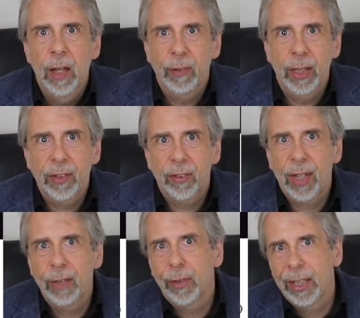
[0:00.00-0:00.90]
The letter
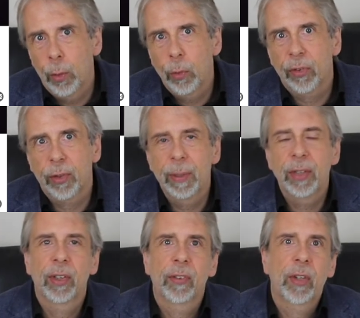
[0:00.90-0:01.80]
said that in order to
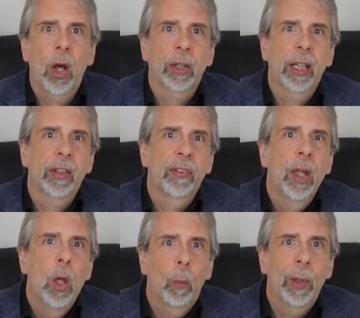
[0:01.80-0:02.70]
meet its
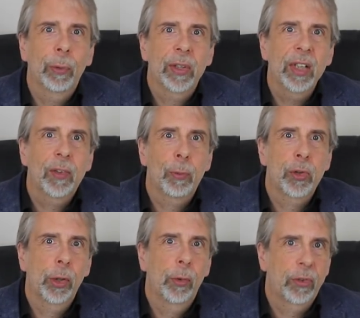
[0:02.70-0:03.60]
targets, we would need to
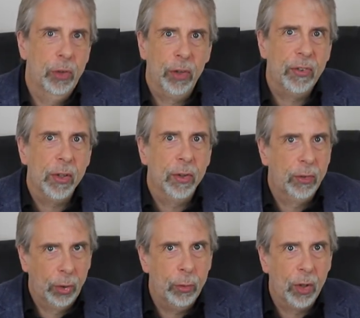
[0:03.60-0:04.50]
produce just under
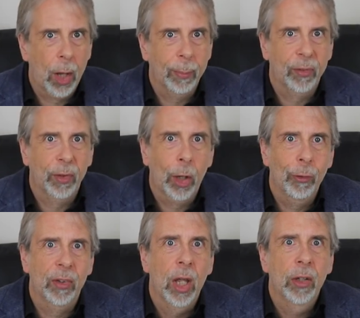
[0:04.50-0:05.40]
2 times the
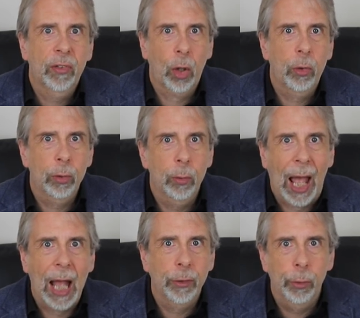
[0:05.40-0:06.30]
current
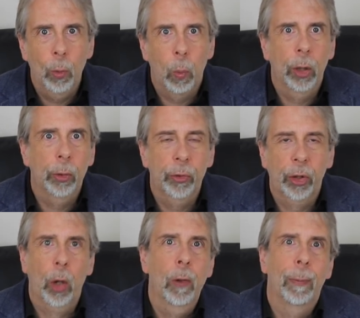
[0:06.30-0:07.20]
total annual
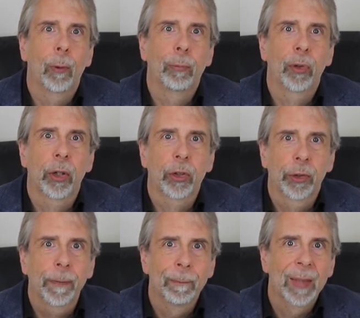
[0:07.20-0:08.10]
world cobalt
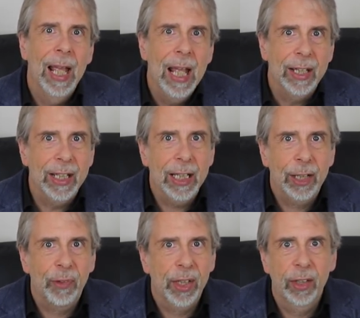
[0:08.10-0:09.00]
production,
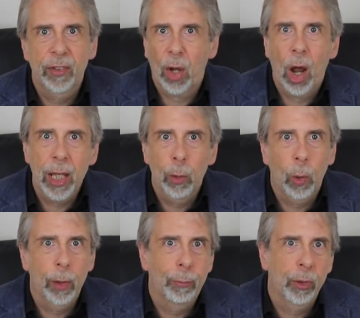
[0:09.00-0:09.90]
nearly the entire
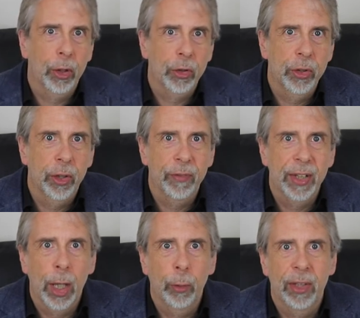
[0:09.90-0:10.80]
world production of
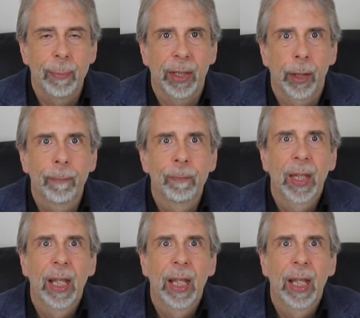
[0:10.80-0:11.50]
neodymium,